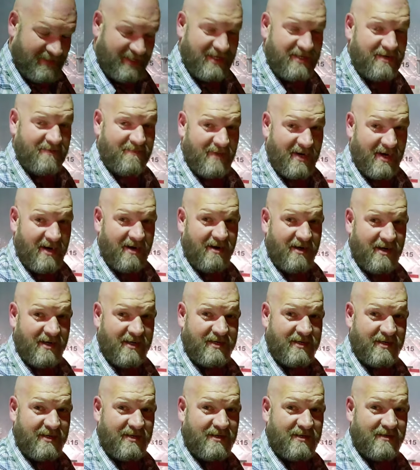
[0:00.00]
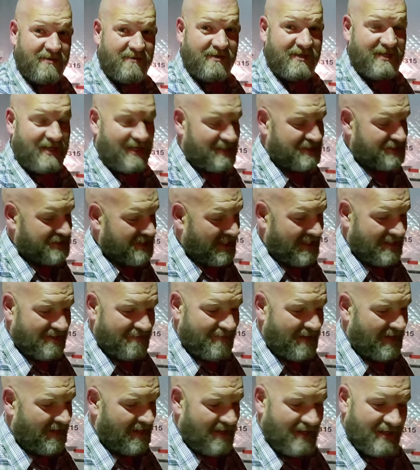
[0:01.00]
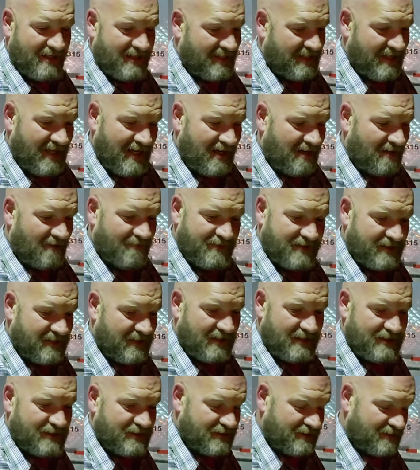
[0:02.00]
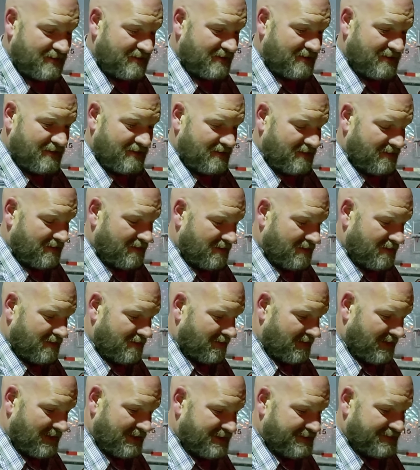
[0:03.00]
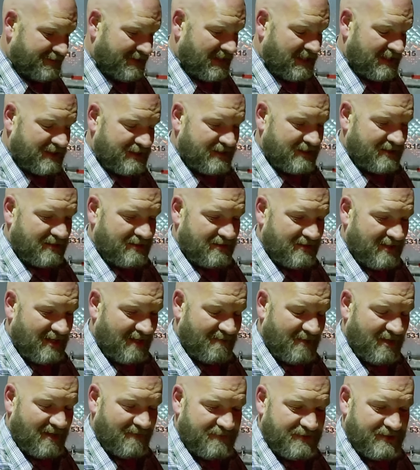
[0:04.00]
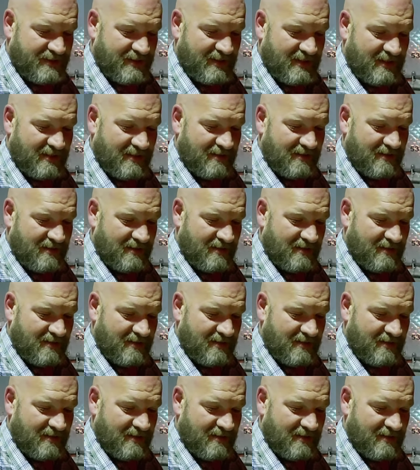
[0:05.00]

in America. I gotta say in America now because, well, let's face it, I'm up to